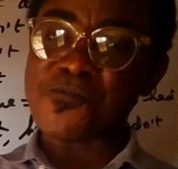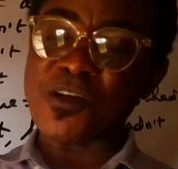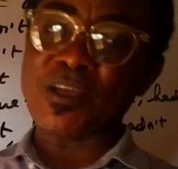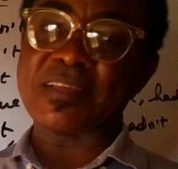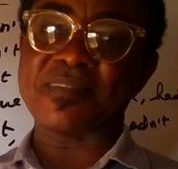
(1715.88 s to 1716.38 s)

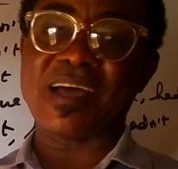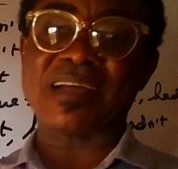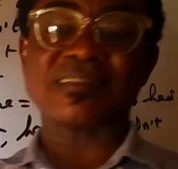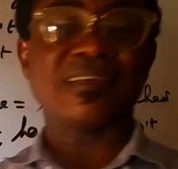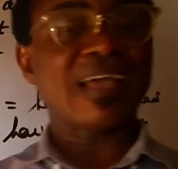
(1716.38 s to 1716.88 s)
Following
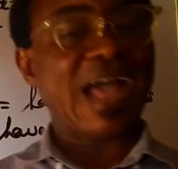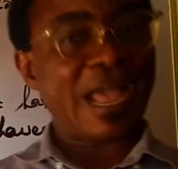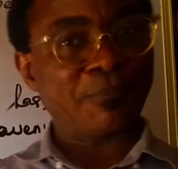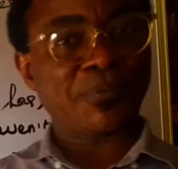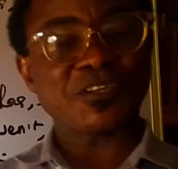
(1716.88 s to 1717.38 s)
that,
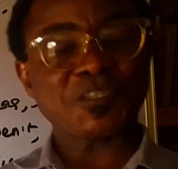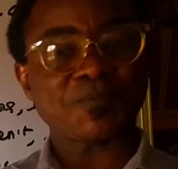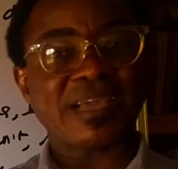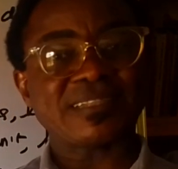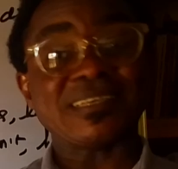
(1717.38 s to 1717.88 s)
I brush
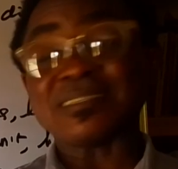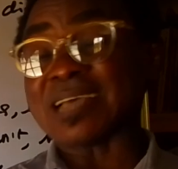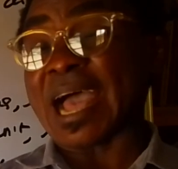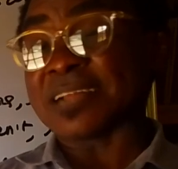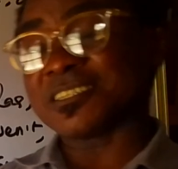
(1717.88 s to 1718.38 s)
my teeth
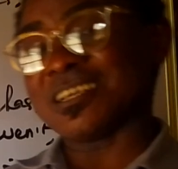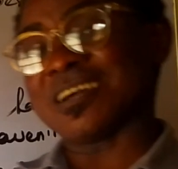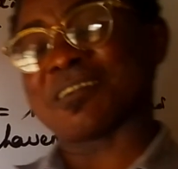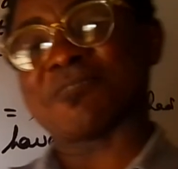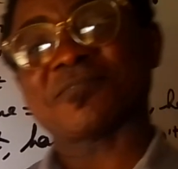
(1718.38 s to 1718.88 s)
and
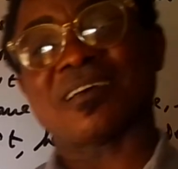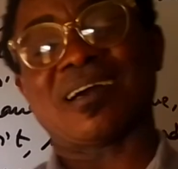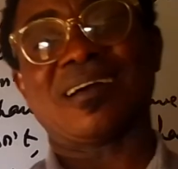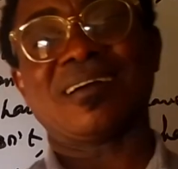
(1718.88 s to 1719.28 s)
thereafter,